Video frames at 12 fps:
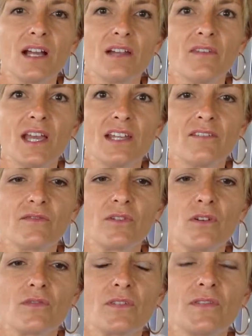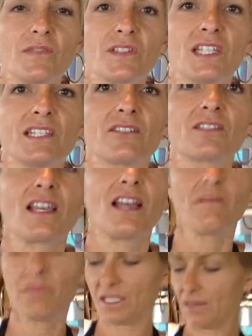I've had it for over 15 years.
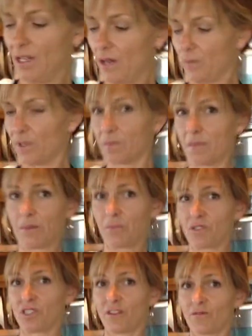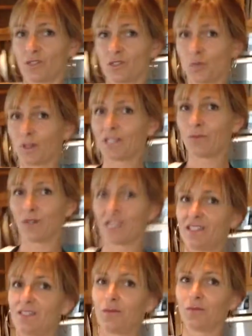I've been with Pampered Chef for
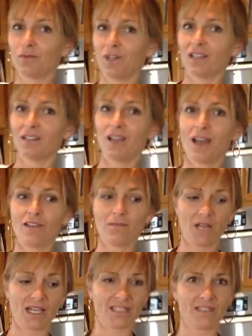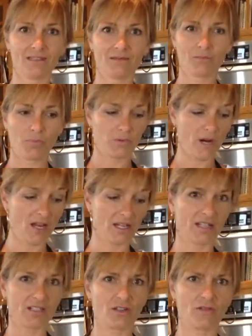21, so a lot of my
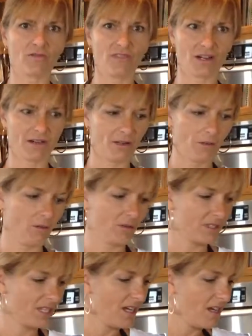products are very old.